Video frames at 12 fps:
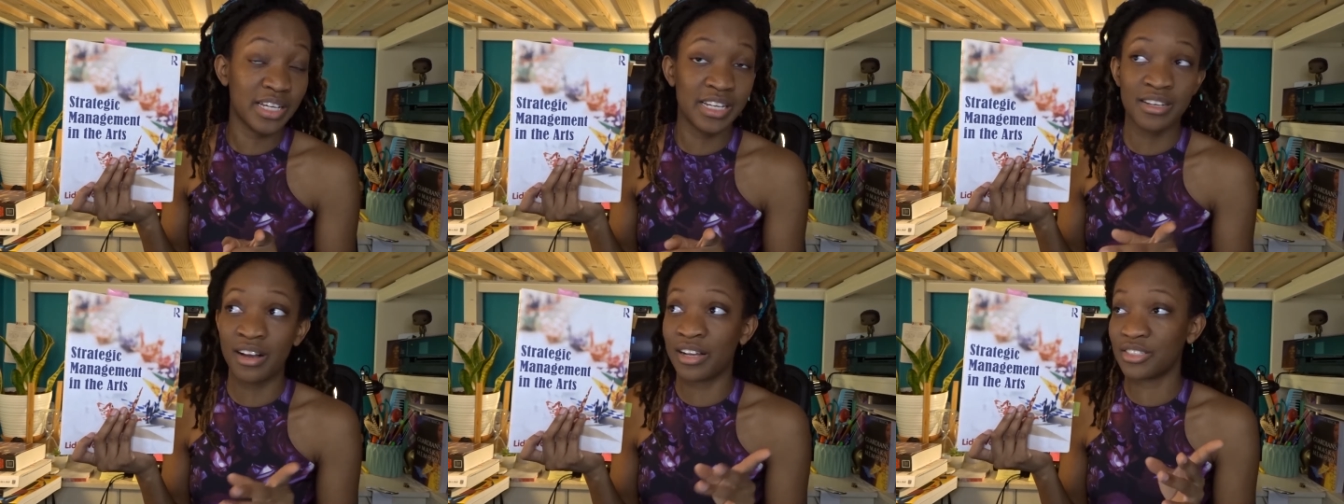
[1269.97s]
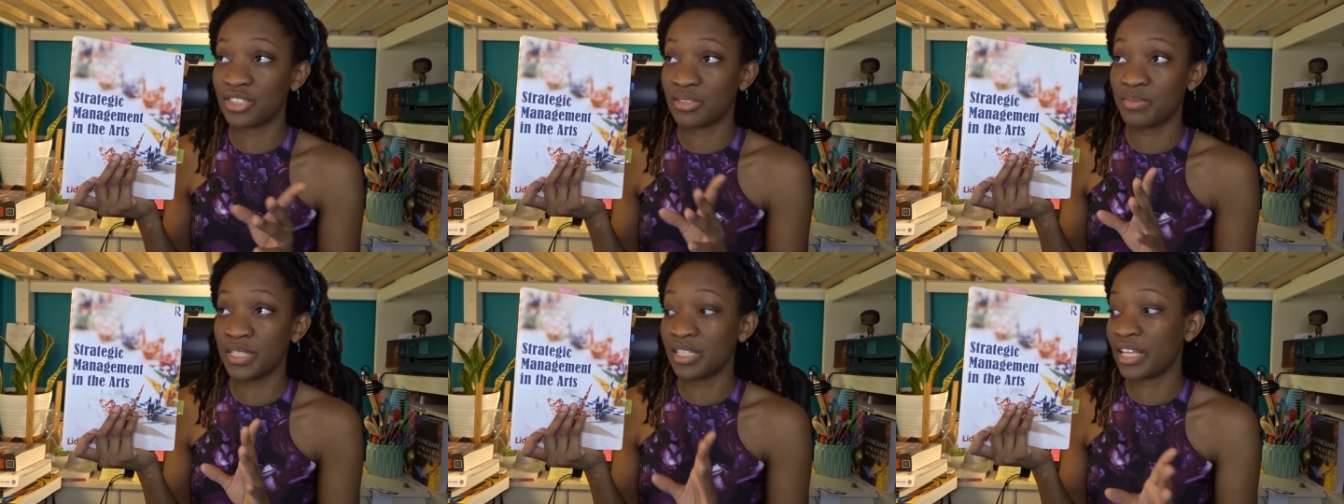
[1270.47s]
and not
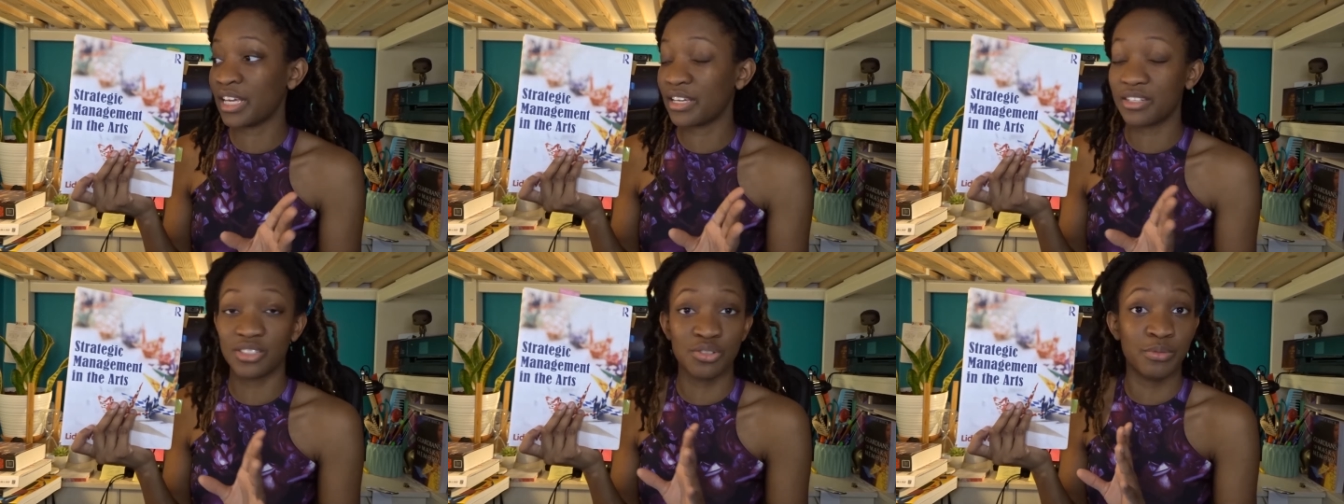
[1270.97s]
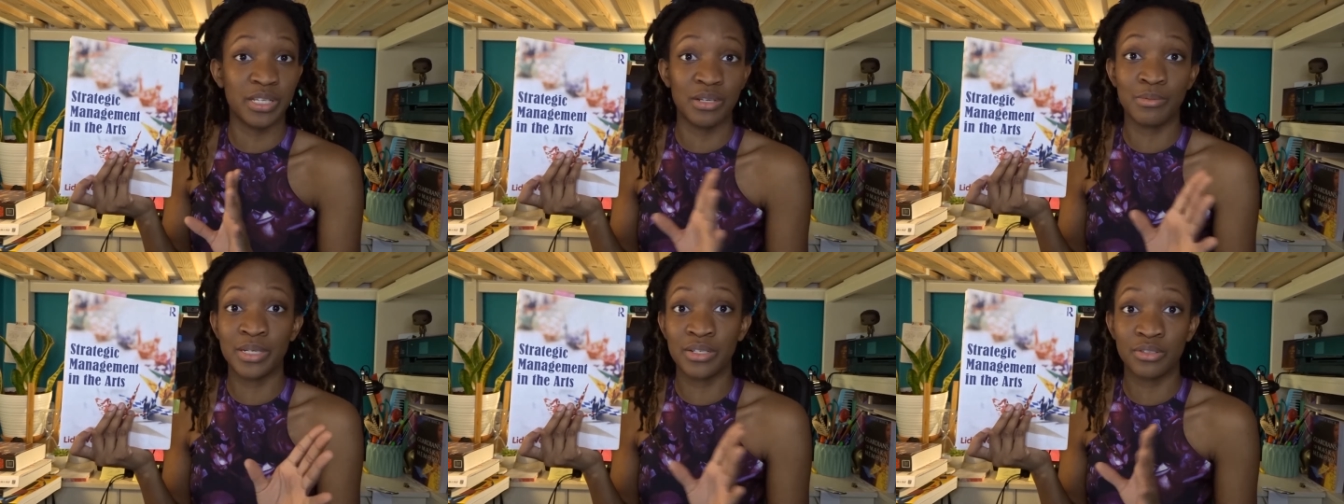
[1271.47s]
just be like a squeaky
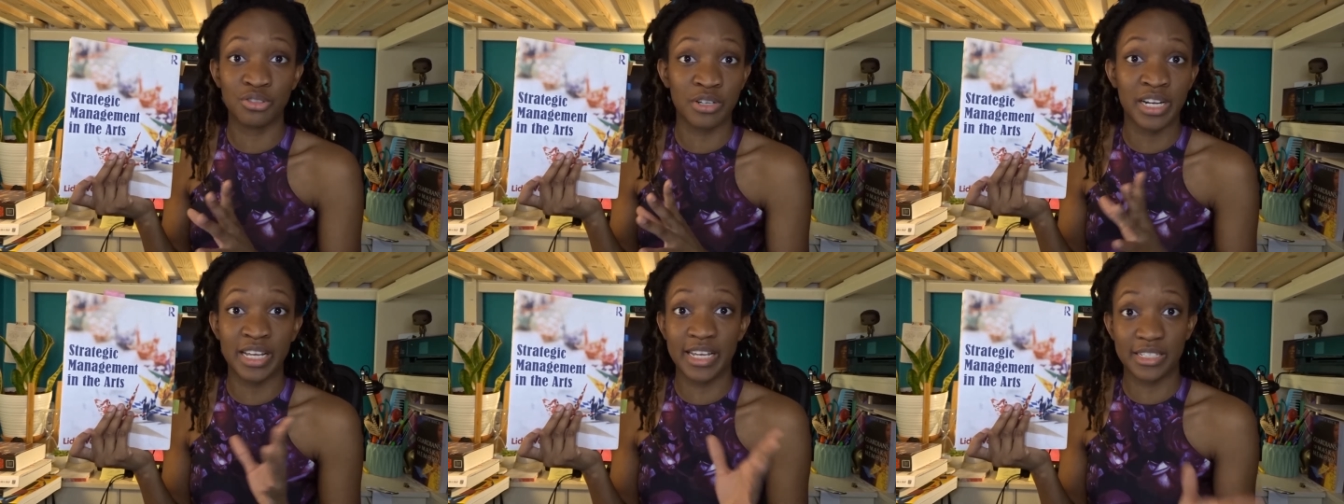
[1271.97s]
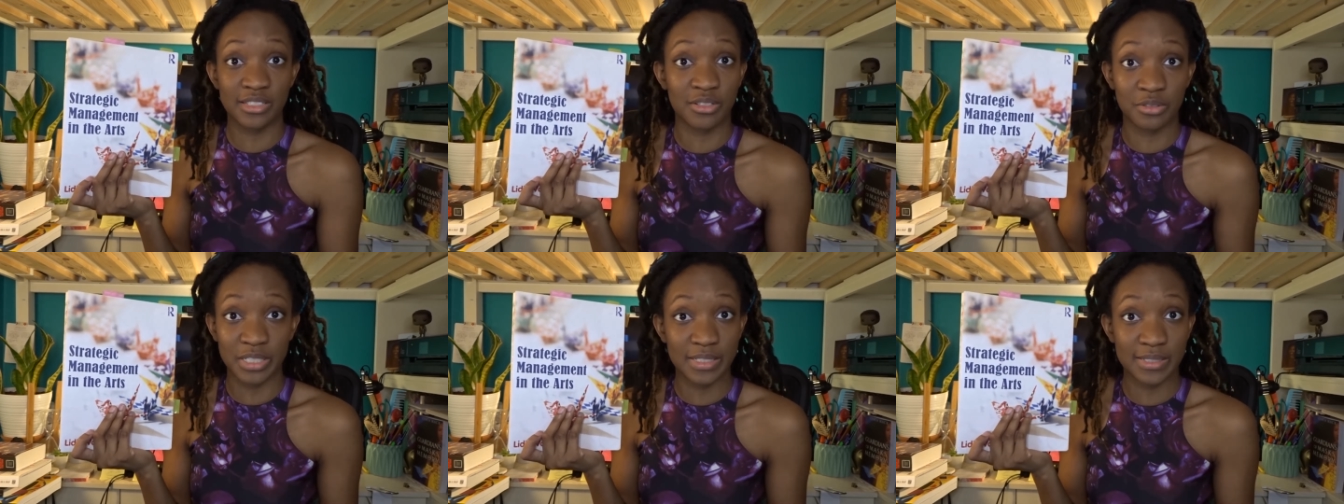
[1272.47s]
wheel trying to catch the
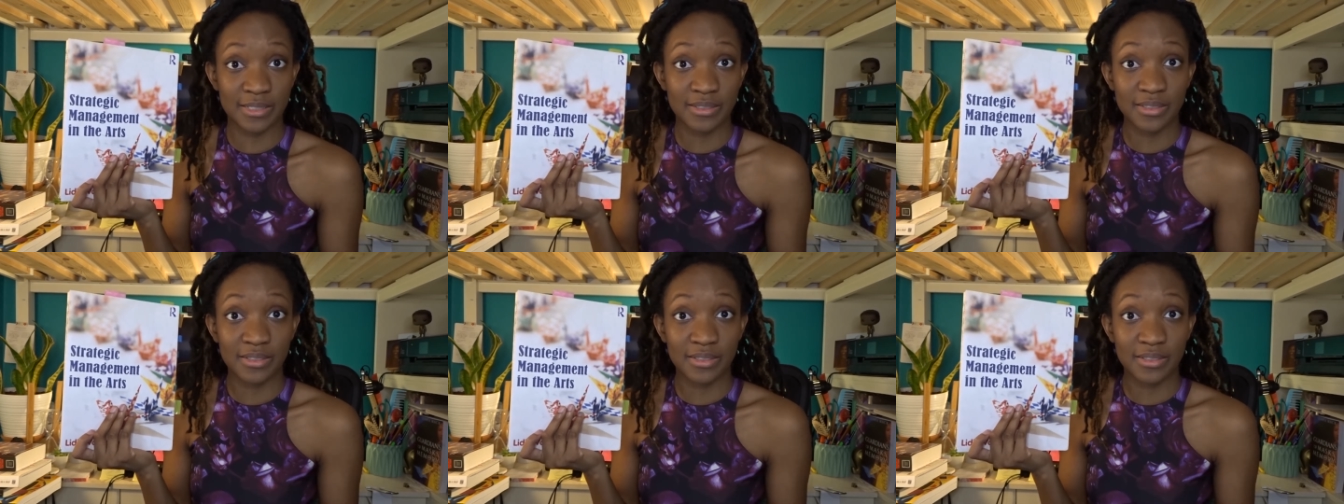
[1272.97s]
grease.